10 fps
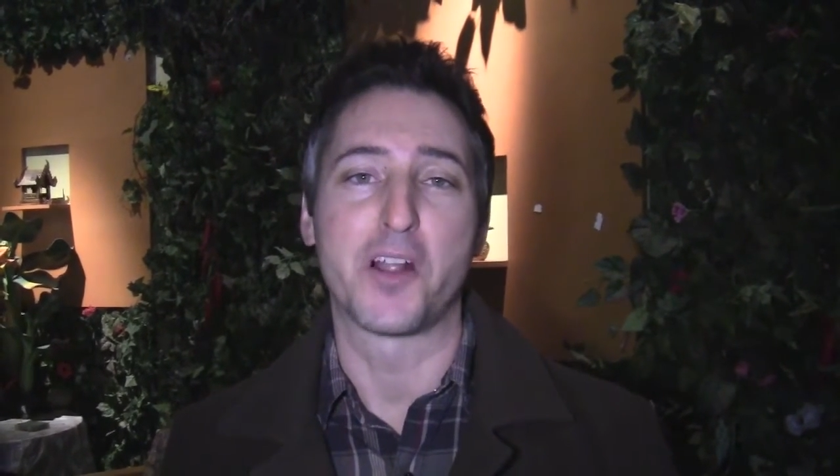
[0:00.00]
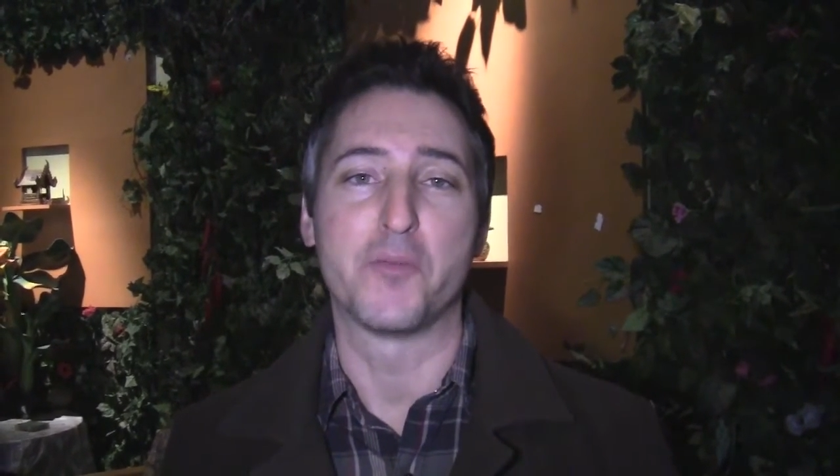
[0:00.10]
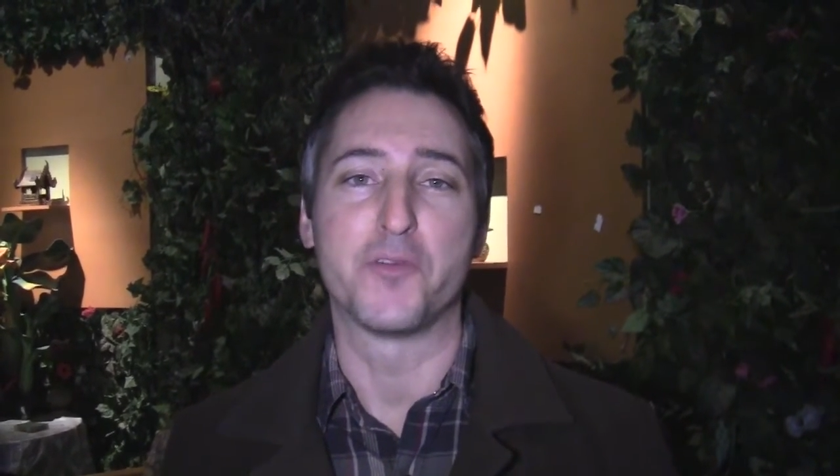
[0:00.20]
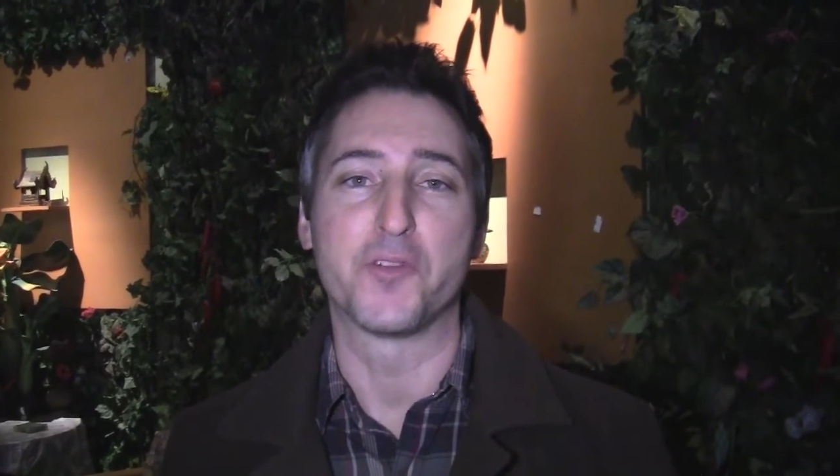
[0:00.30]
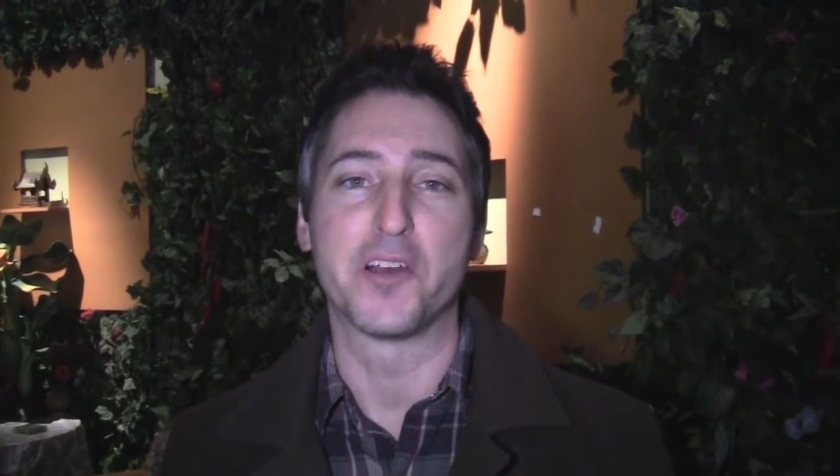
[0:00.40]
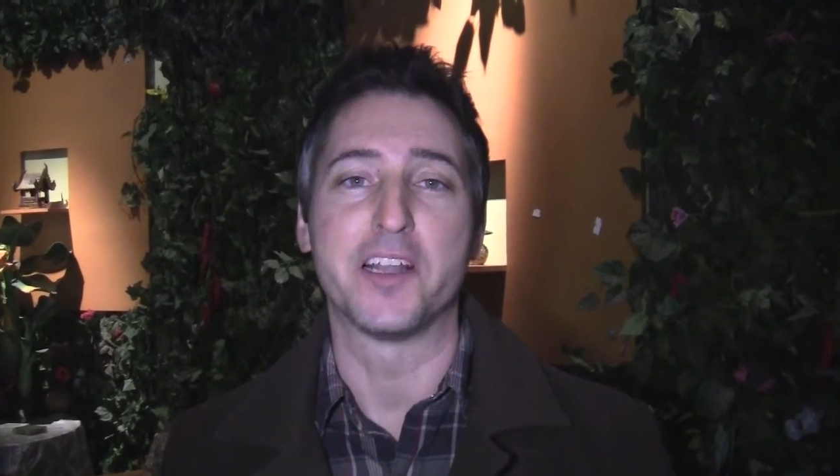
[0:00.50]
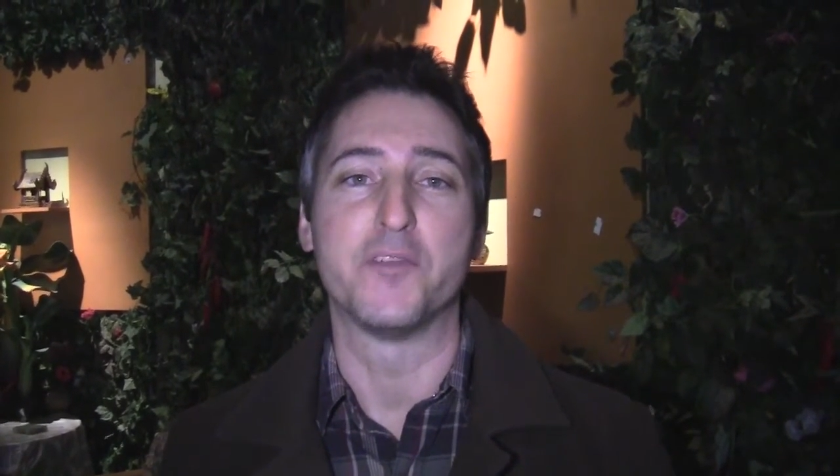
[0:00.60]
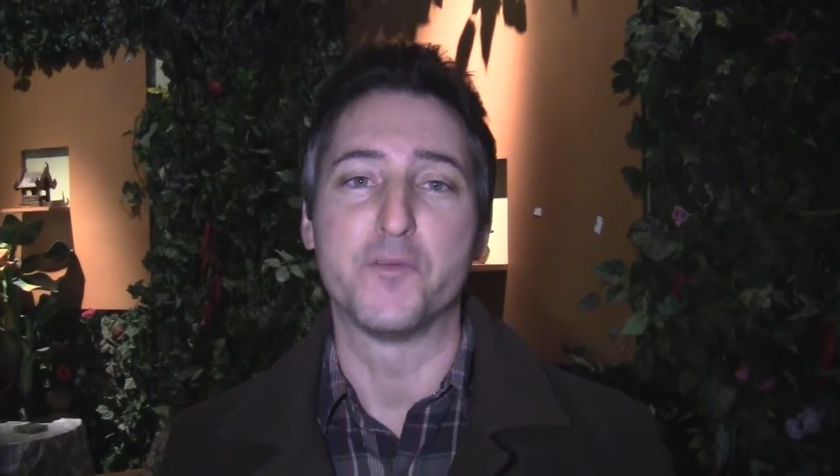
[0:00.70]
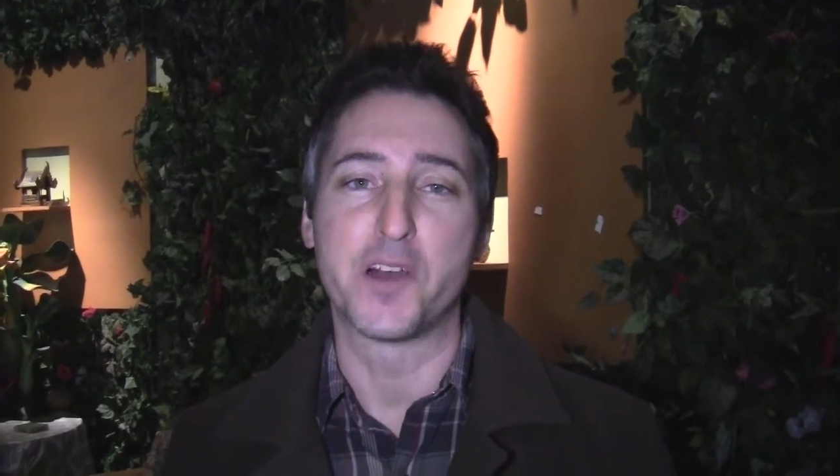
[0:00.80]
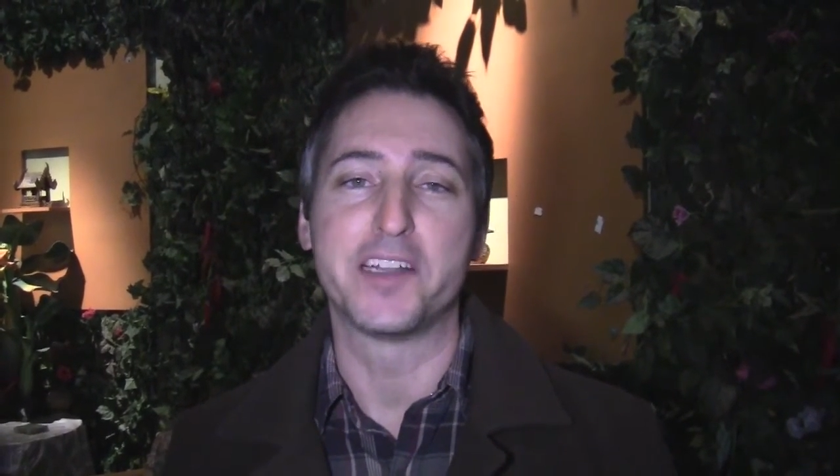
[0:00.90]
Harbourfront have
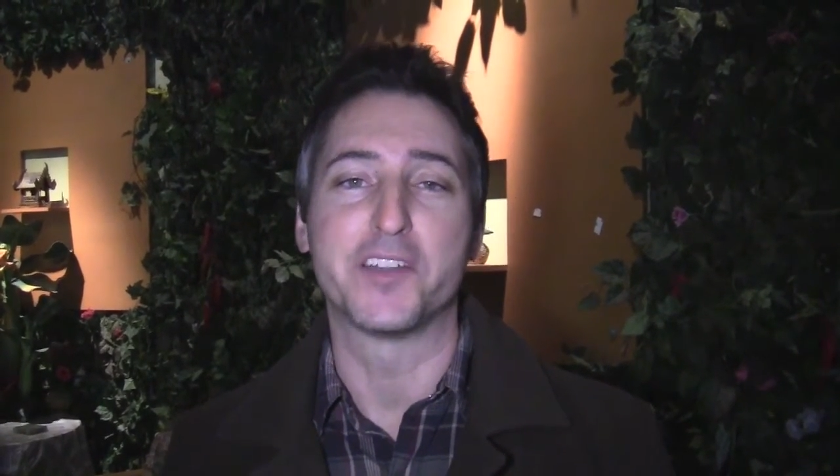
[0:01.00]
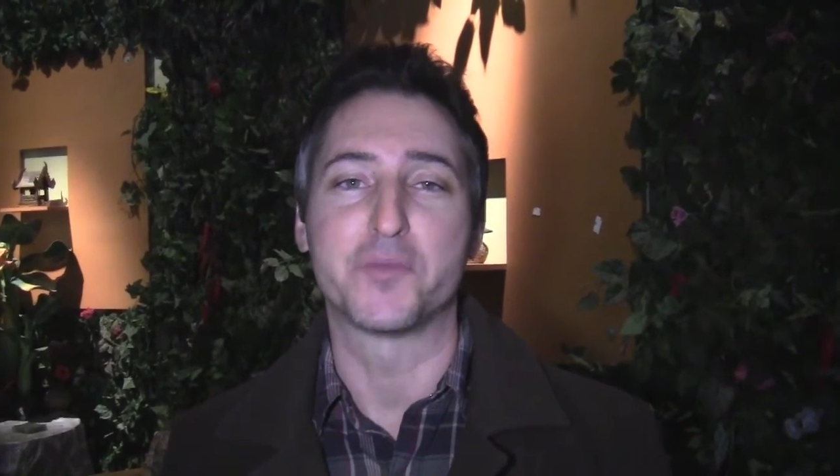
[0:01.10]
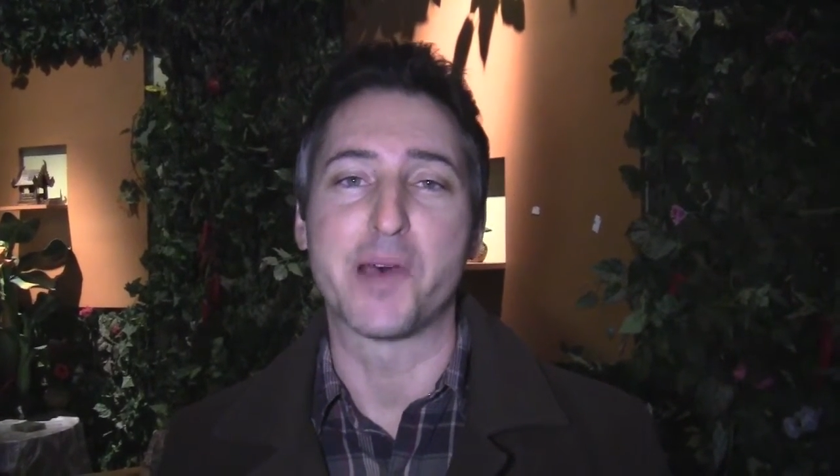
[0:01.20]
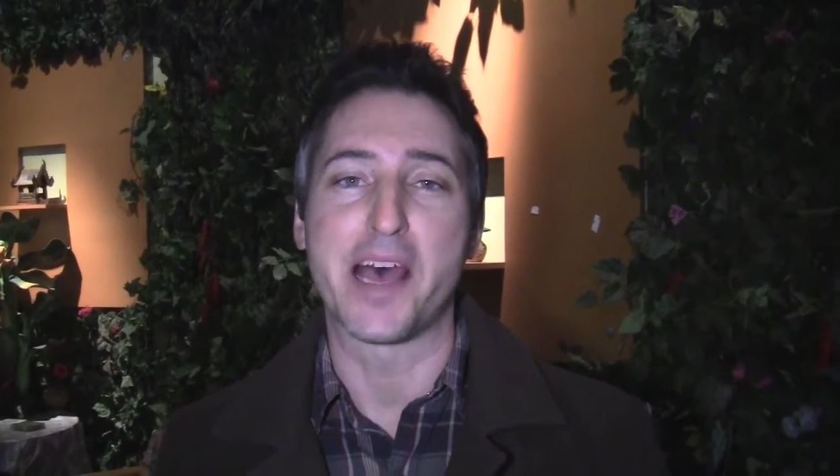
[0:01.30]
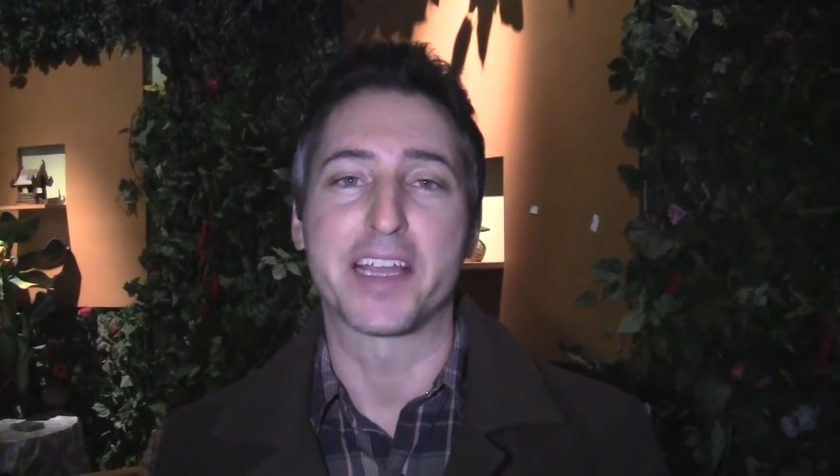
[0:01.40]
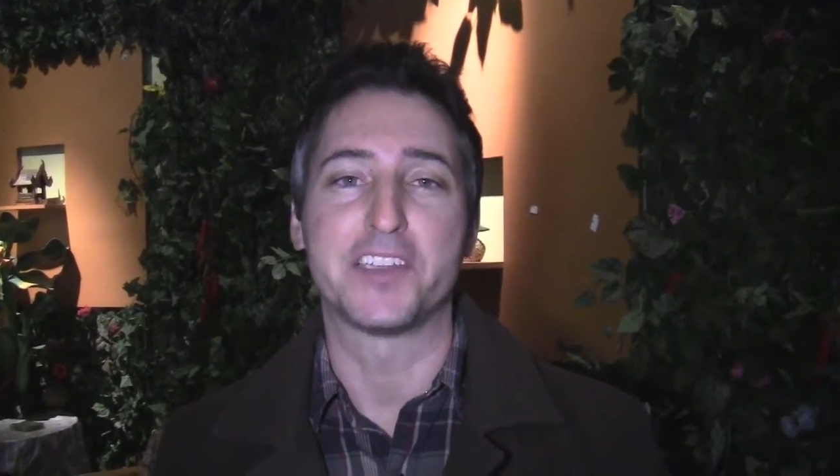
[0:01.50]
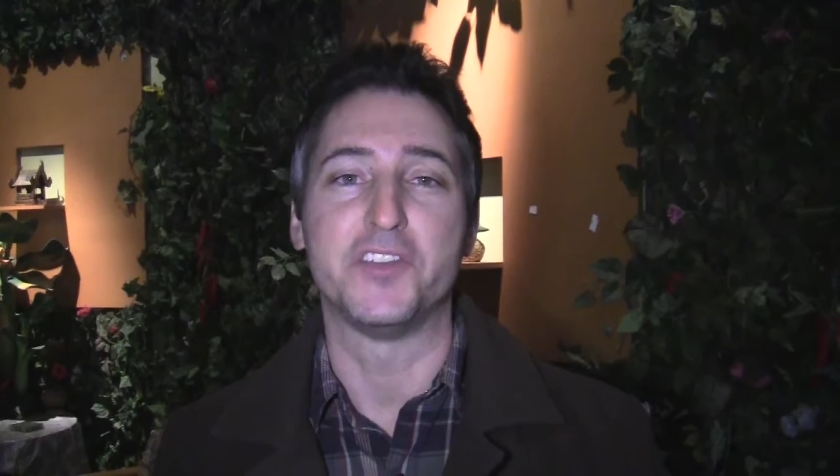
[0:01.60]
invited us back